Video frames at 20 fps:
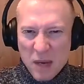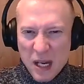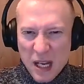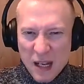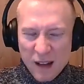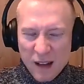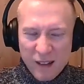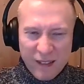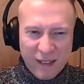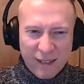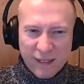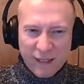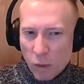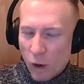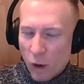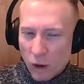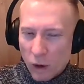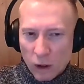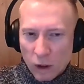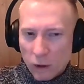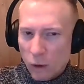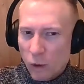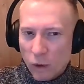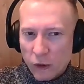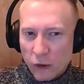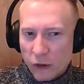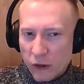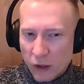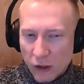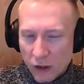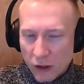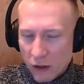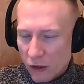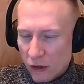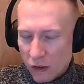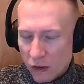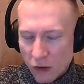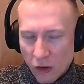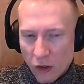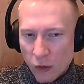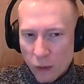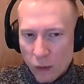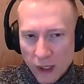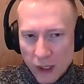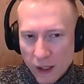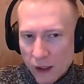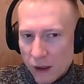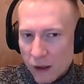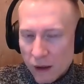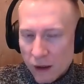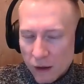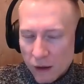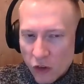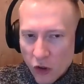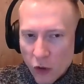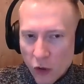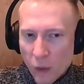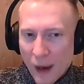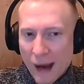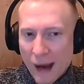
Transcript: minutes what Claude couldn't do in 2